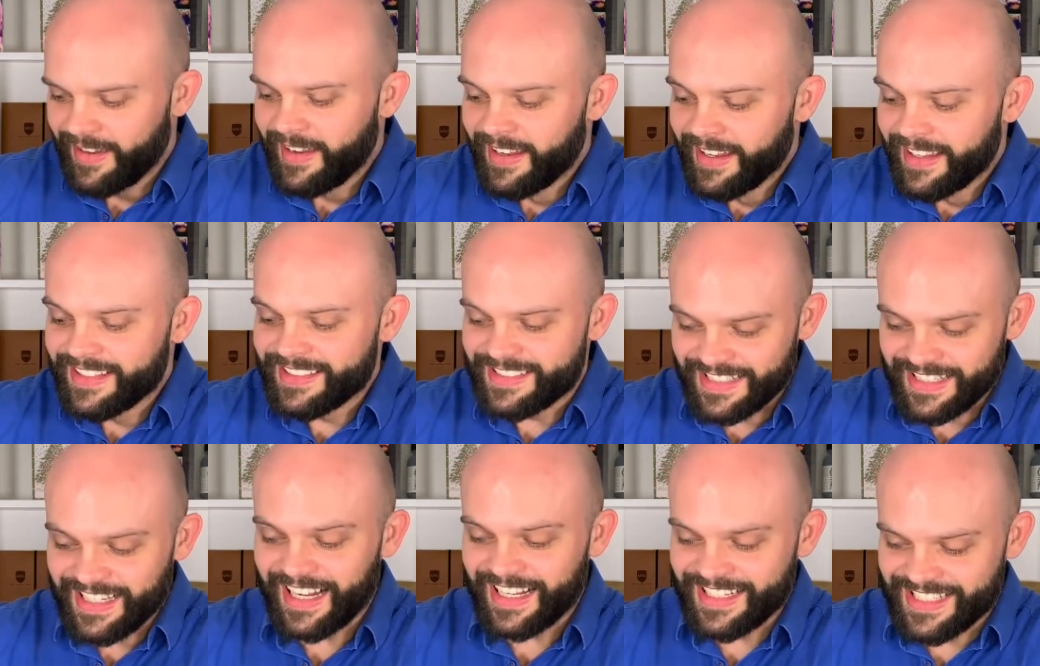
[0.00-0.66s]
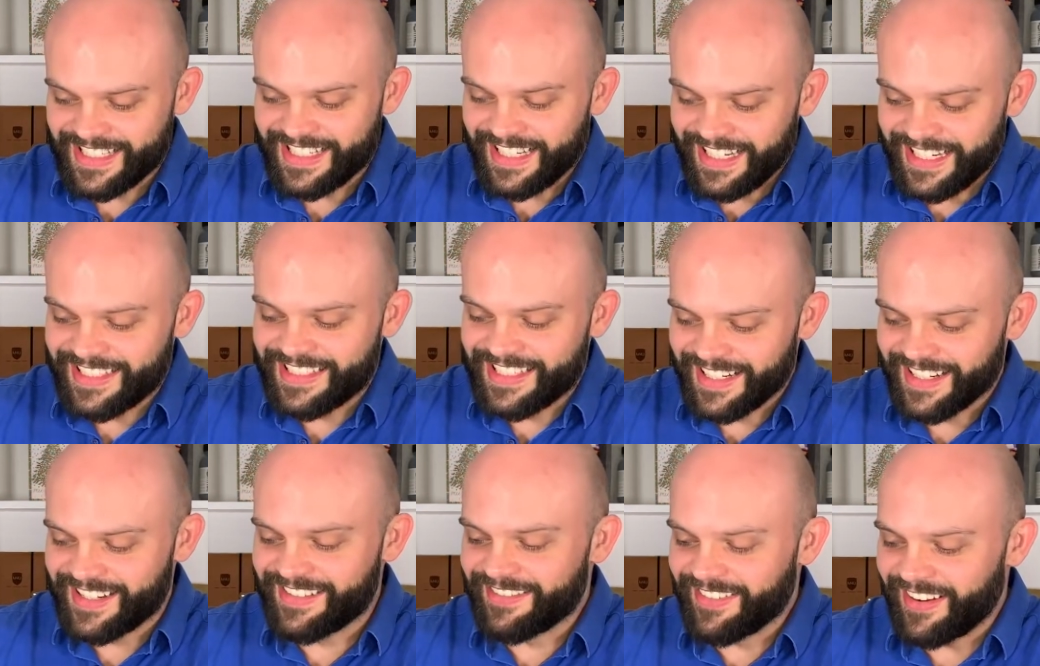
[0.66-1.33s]
She actually
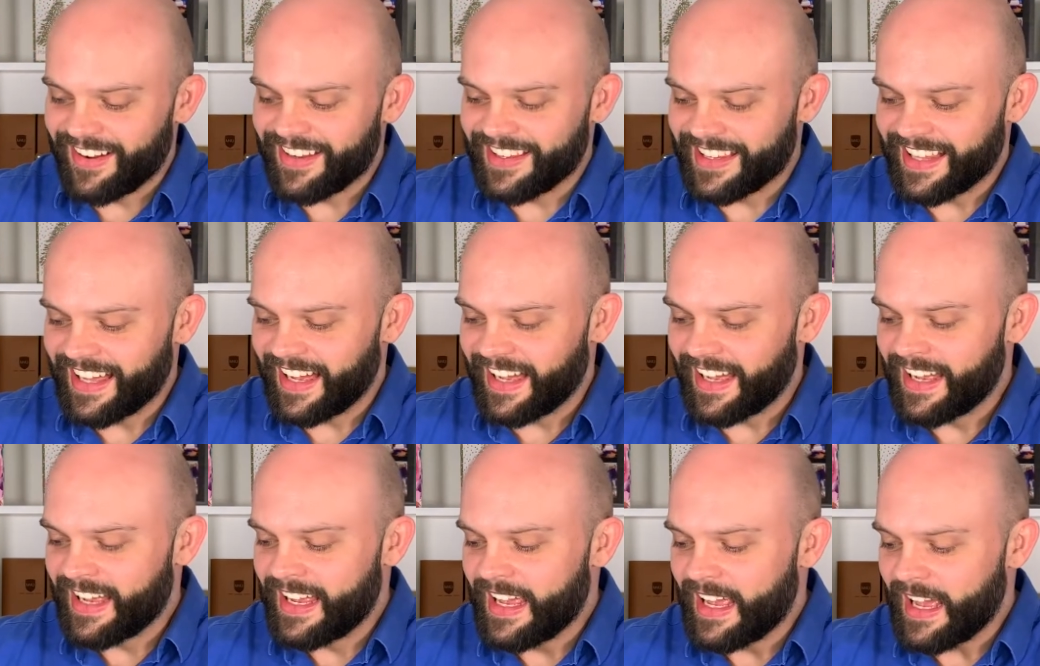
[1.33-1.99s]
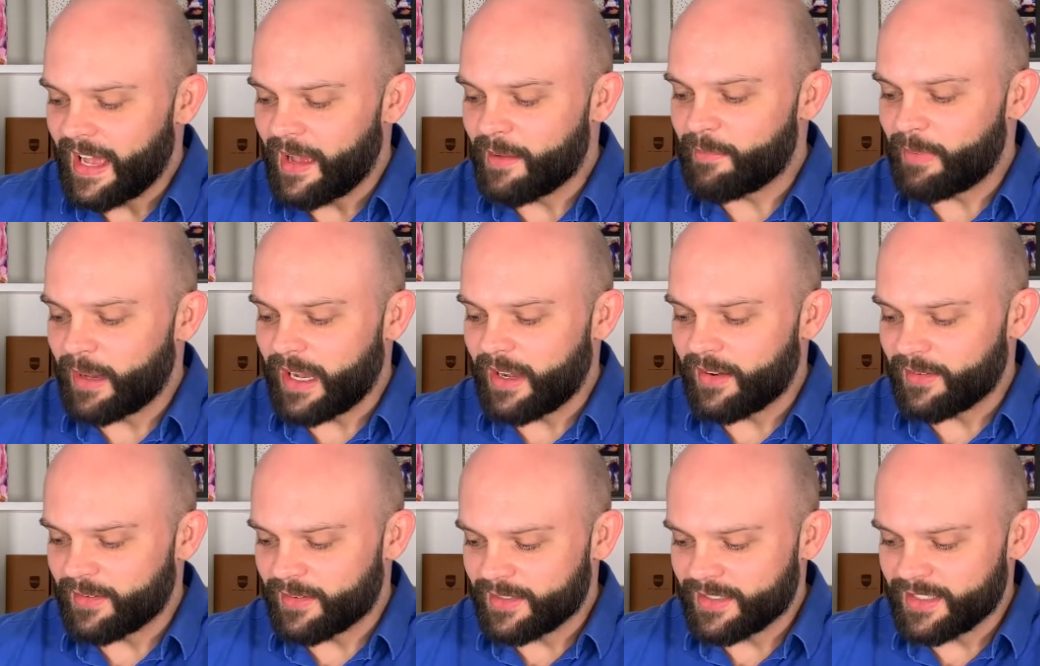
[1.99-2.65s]
did write that
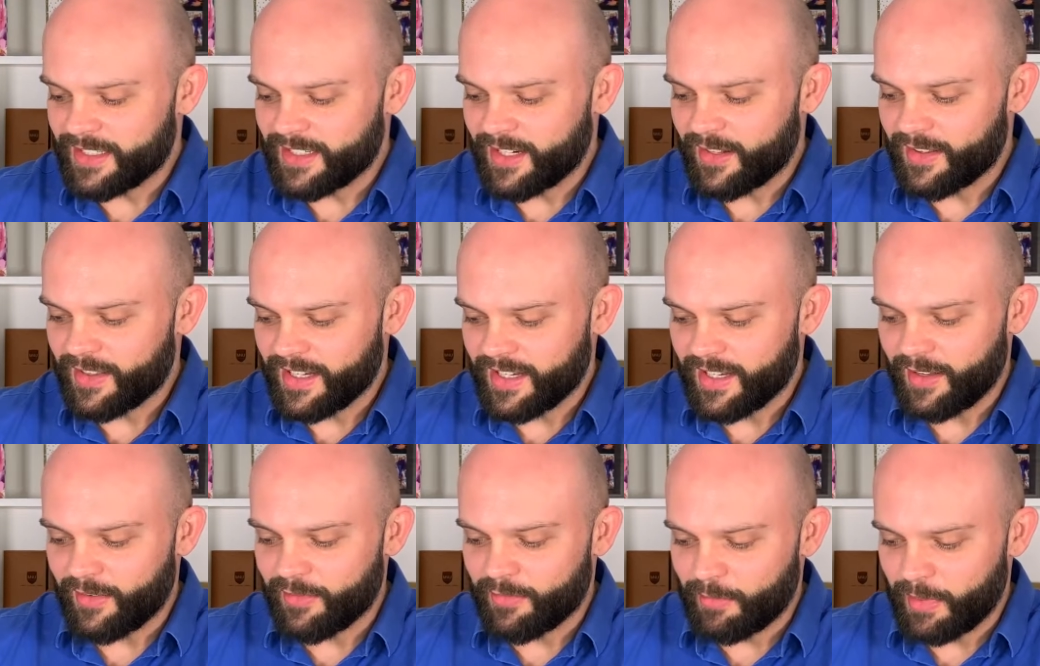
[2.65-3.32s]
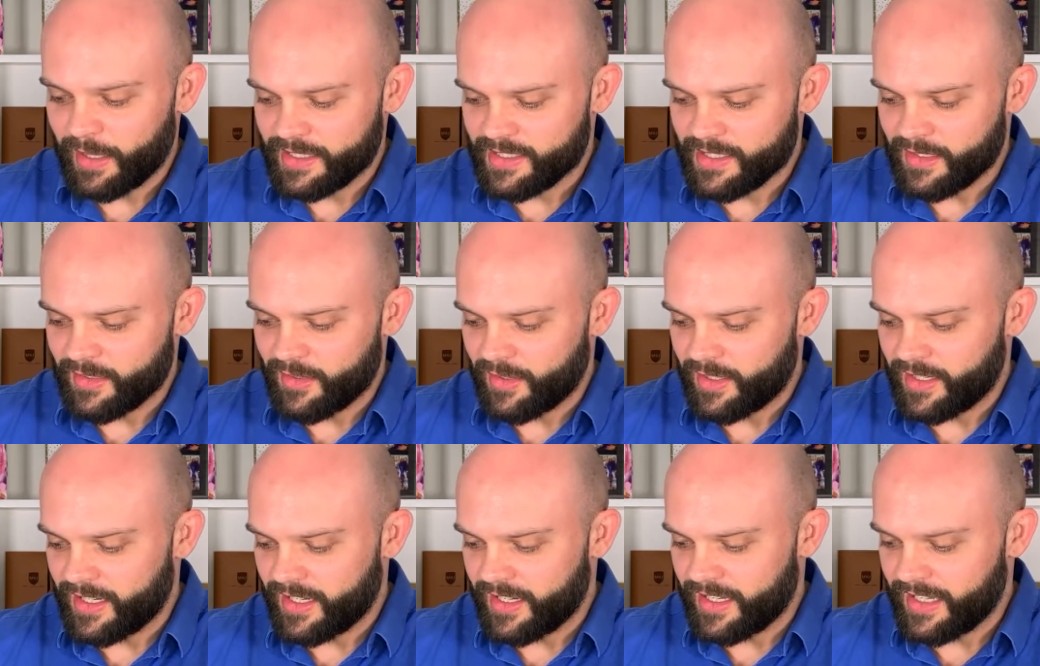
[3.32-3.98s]
about, you know, the love button
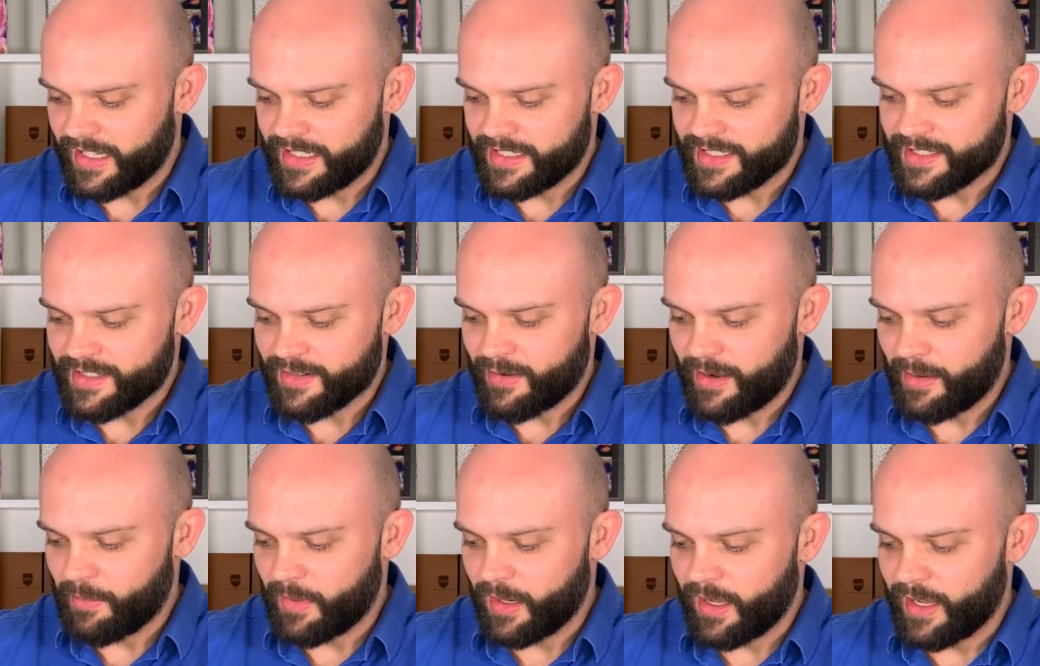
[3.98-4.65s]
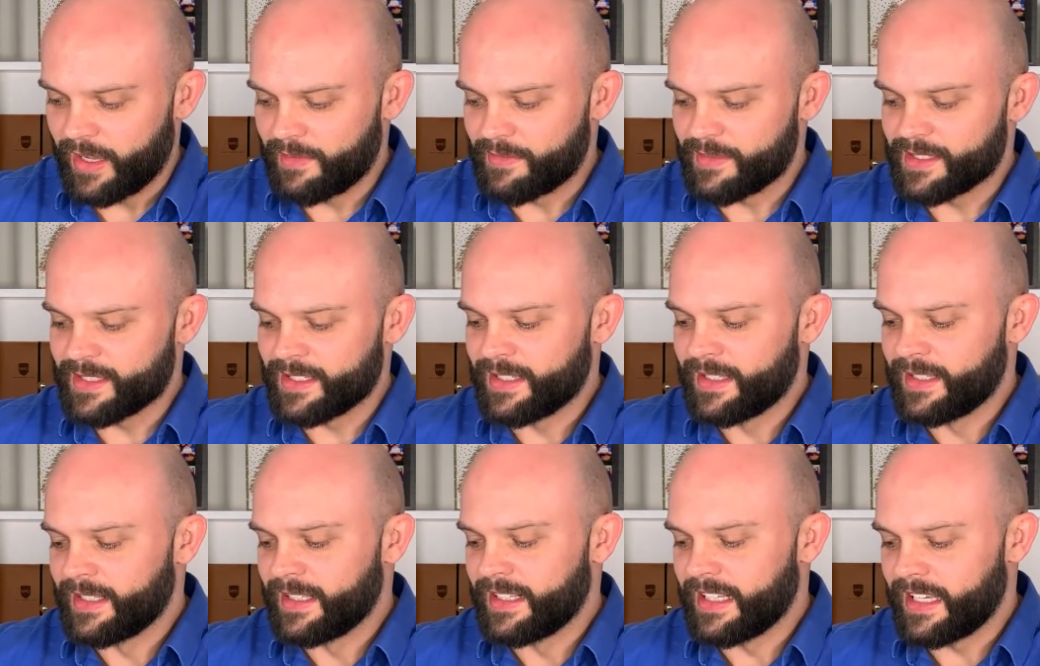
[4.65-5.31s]
on Instagram
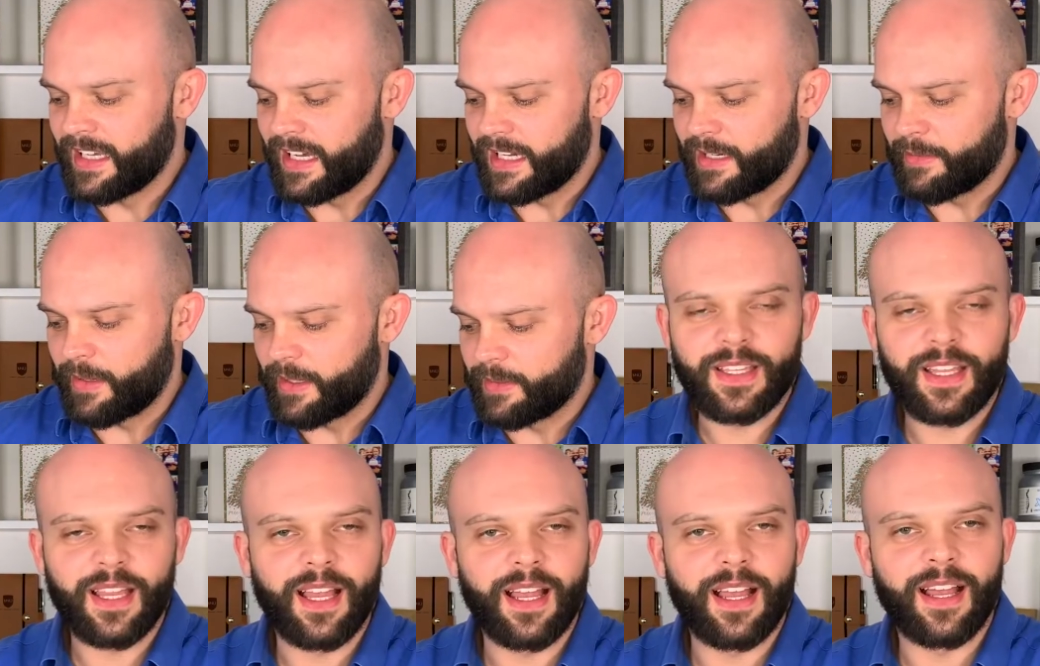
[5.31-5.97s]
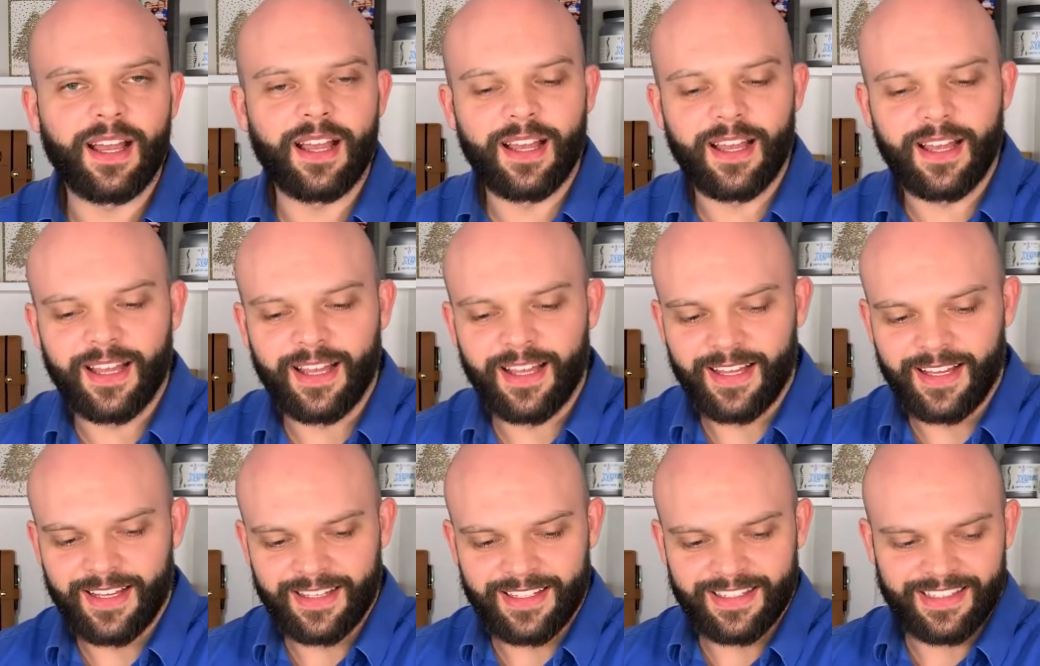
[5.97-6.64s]
Lives. Anyway,
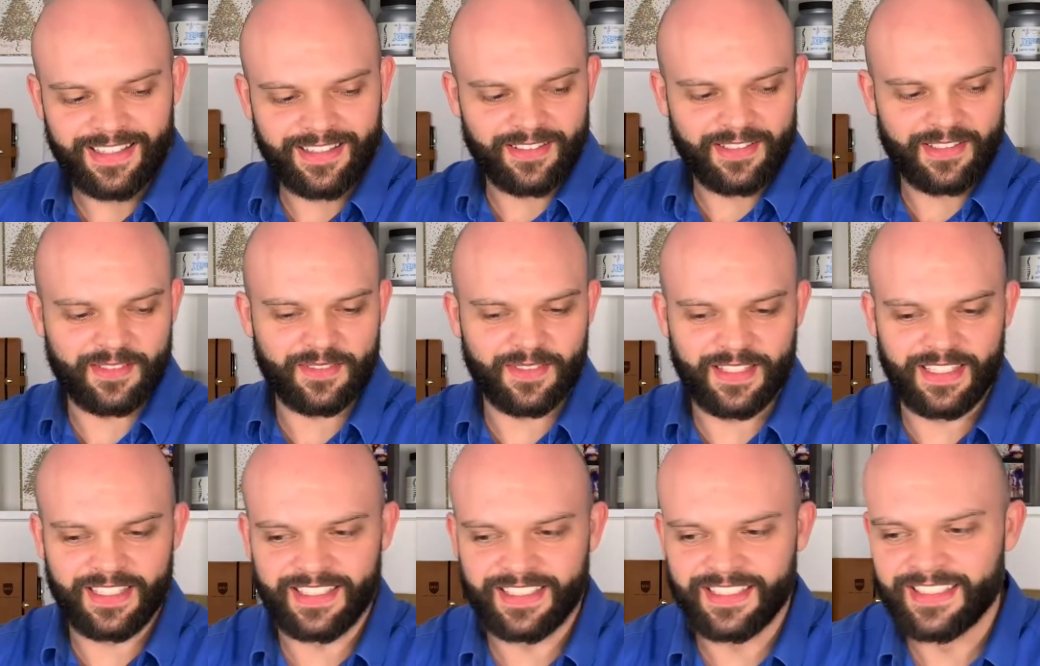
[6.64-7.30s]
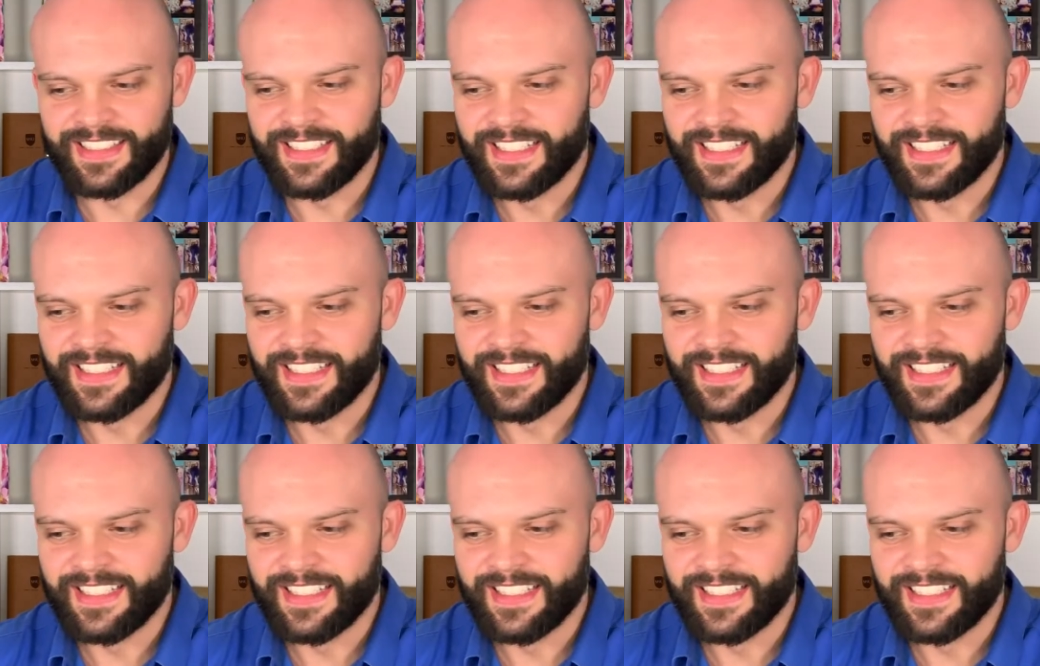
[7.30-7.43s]
that was funny.